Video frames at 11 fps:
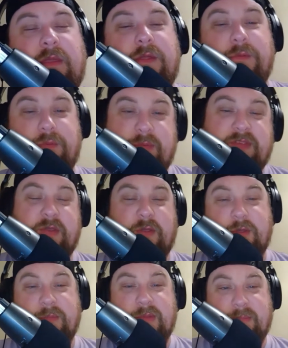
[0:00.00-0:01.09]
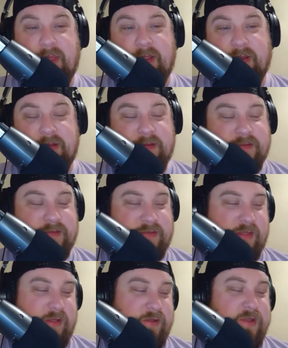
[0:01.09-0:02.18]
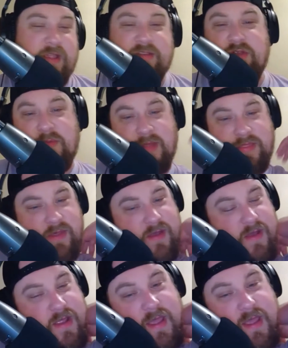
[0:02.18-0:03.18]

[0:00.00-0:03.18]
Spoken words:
Ruby Soho and Britt Baker. So you guys know my thought.